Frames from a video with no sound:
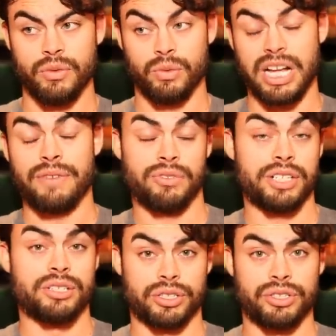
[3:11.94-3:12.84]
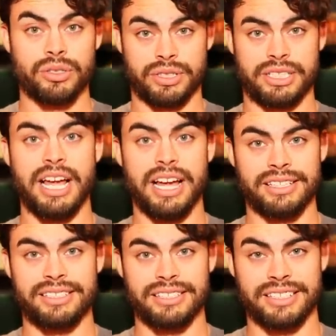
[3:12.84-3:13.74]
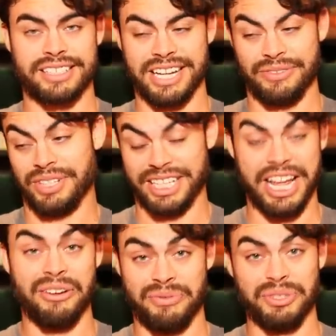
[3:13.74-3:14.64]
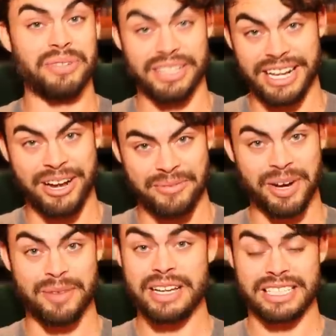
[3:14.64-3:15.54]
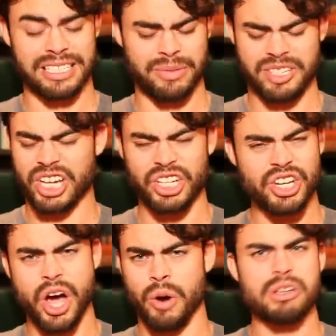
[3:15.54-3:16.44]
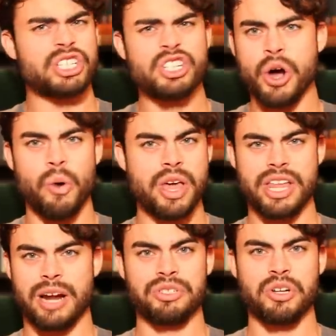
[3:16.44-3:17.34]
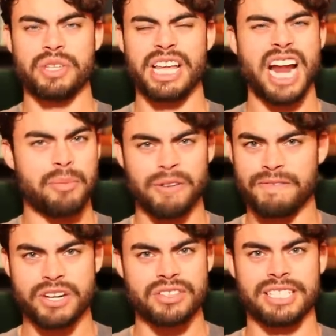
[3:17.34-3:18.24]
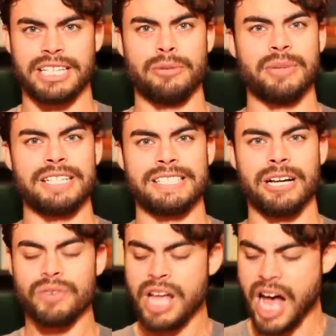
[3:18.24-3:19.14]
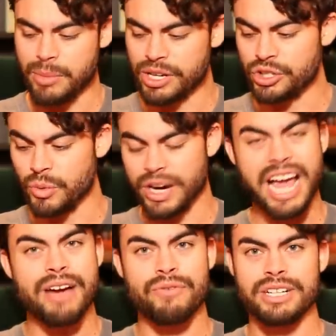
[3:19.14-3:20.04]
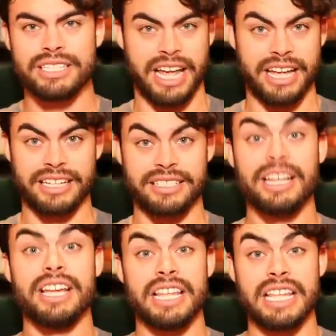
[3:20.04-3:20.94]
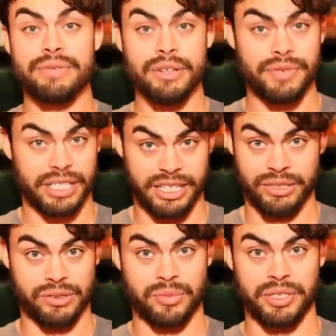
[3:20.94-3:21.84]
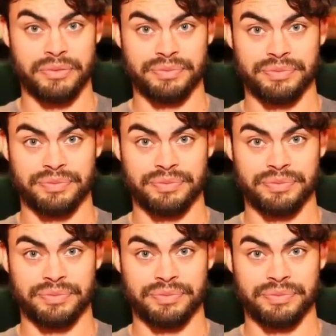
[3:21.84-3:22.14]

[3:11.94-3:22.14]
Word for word: Well, after I took those tests as kind of like an FU to them, I basically was like, no, there's no way that I'm doing that. I'm gonna figure this out myself. I'm gonna do whatever it takes, even if it kills me.